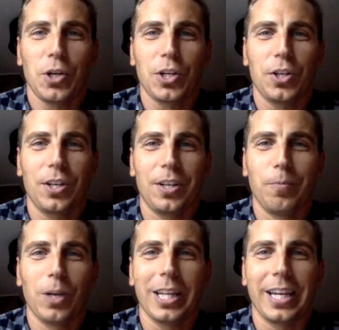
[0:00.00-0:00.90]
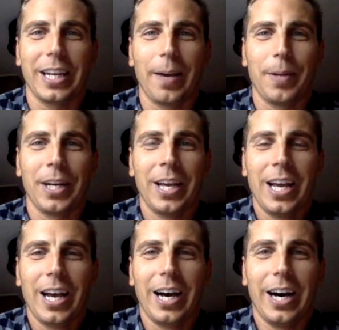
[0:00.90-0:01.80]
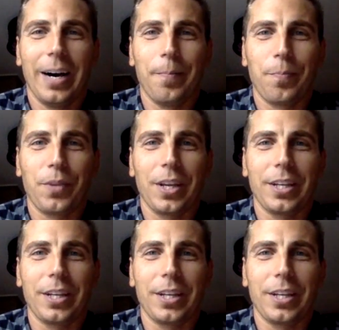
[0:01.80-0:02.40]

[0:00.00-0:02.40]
And you could really, I mean, um,